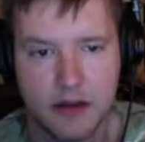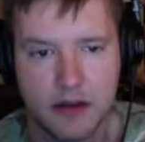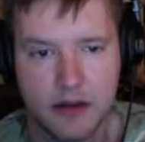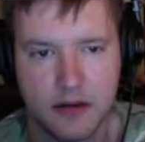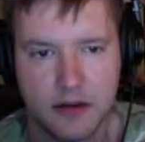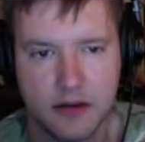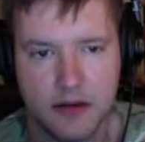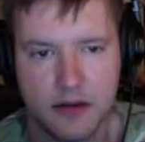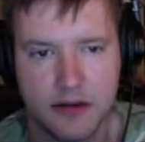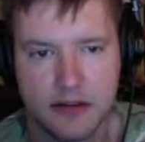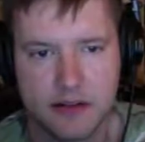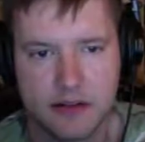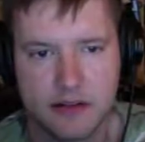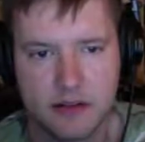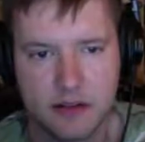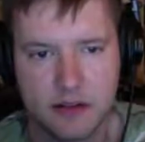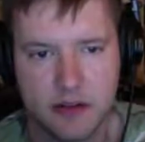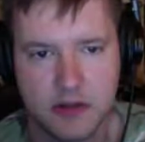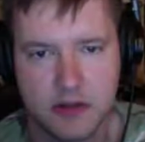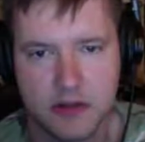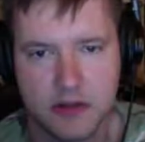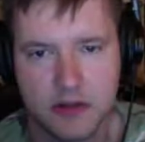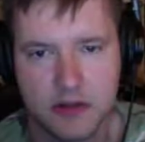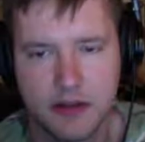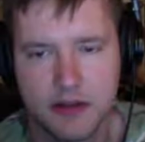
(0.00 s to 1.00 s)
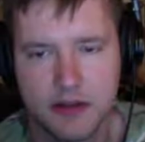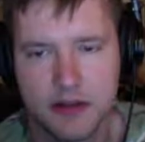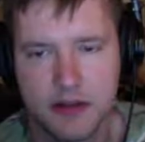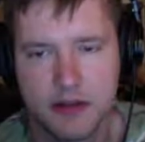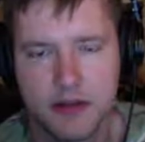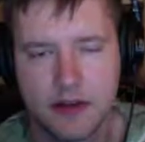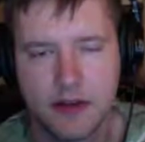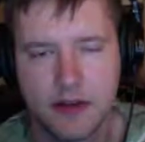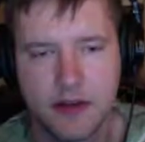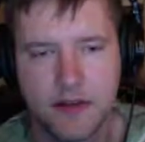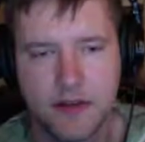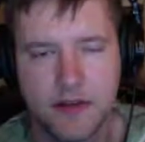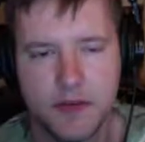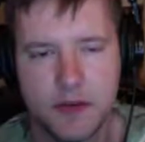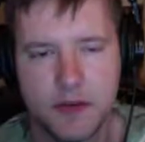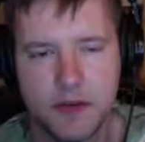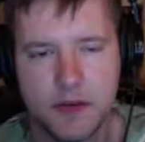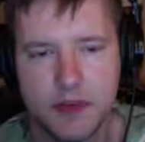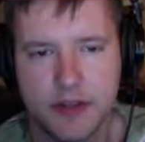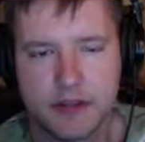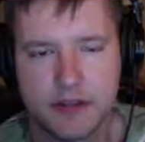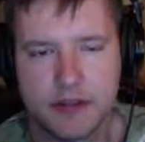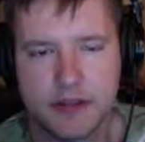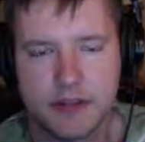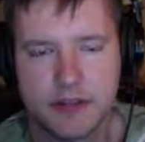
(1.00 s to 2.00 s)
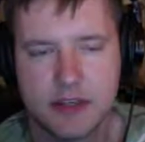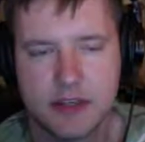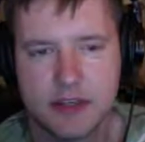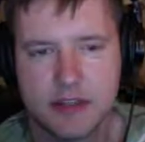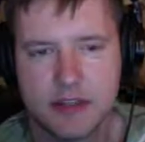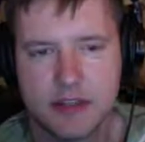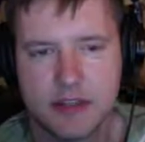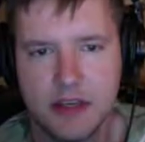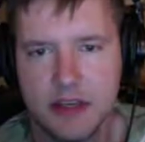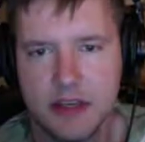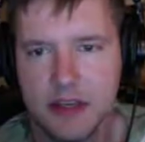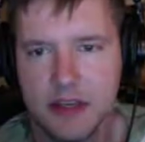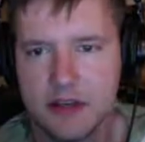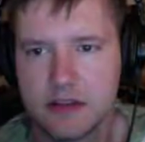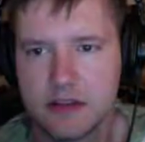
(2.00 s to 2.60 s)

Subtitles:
Oh, not so good. 2016